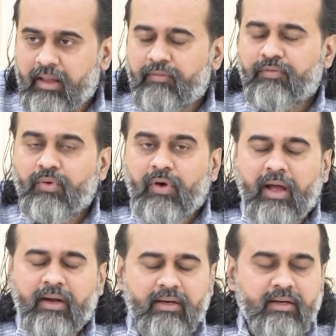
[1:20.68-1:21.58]
if you
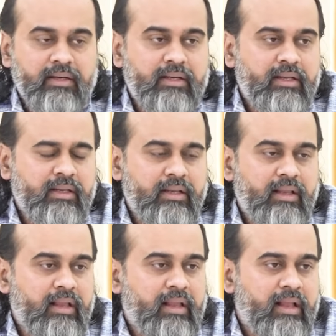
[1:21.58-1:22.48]
are
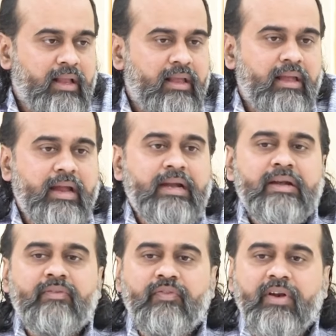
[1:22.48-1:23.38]

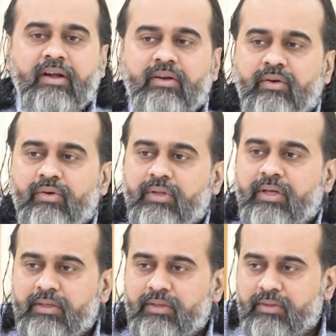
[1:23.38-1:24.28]
indifferent to
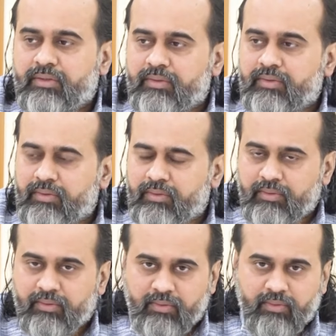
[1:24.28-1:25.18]
the
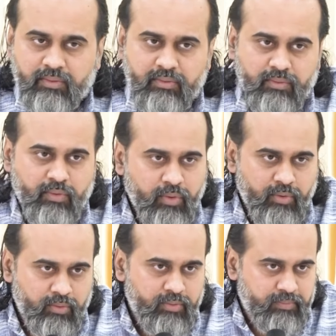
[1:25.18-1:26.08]

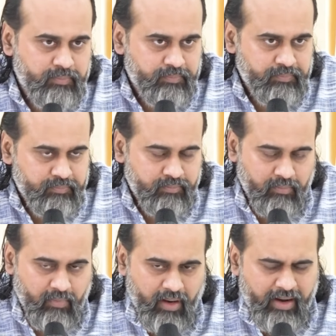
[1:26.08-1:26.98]
guru
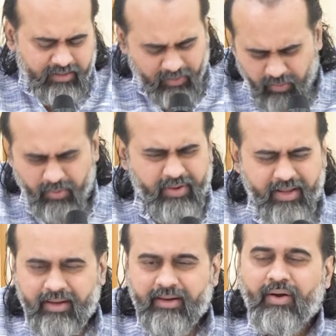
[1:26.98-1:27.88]
and the guru
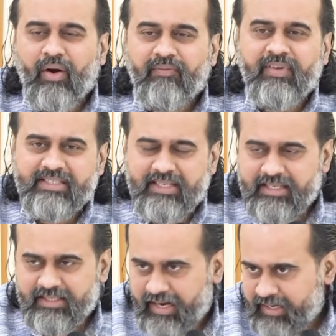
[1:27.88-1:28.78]
here
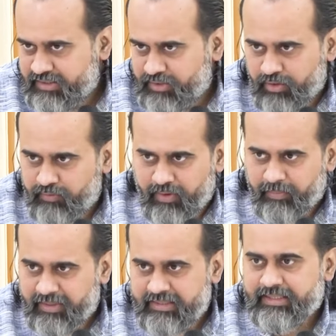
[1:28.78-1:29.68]
obviously stands not for a
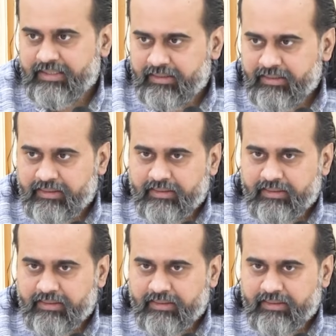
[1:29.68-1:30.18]
person